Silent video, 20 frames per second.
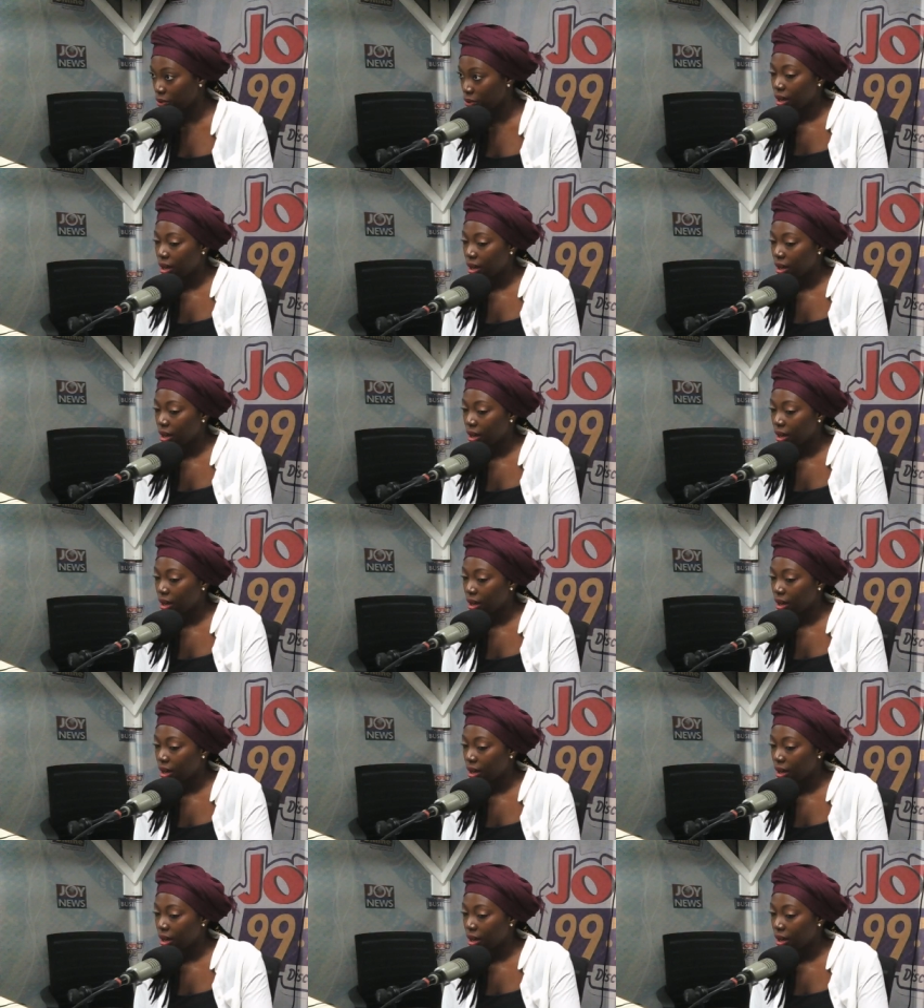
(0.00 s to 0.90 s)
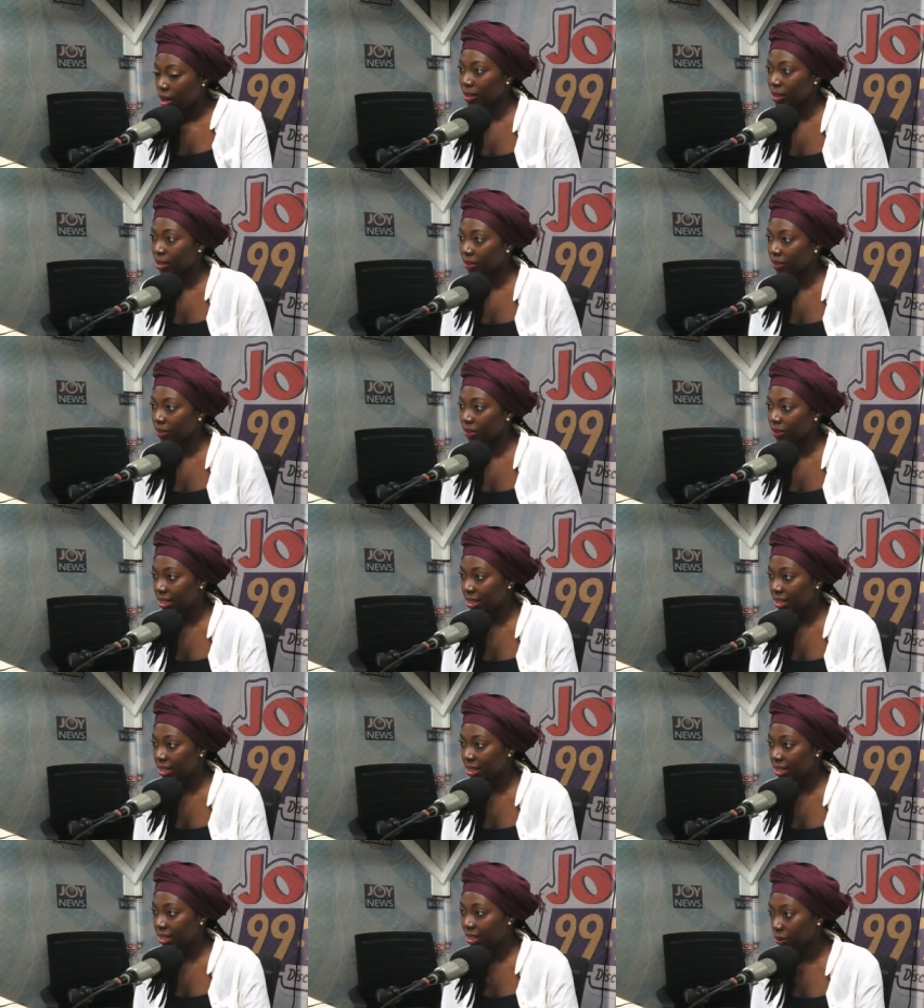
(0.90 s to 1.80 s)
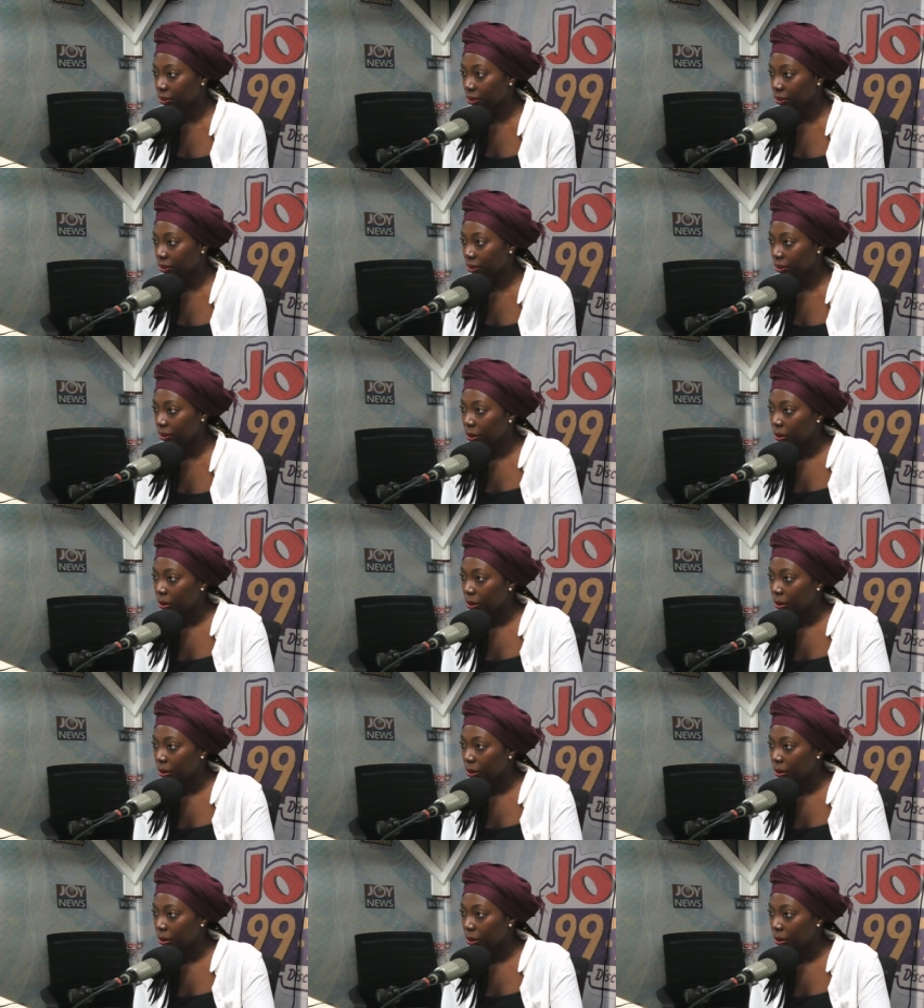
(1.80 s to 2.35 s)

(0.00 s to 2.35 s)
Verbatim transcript: um, or very specific skill, mm-hmm.